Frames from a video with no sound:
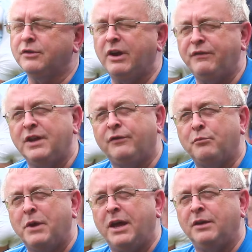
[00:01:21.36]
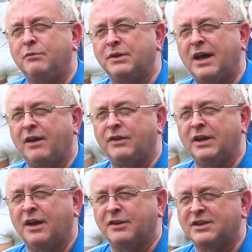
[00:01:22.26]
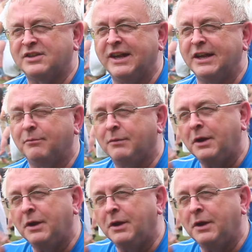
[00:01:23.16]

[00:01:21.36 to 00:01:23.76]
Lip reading: The great thing for me with having it, it's Liam.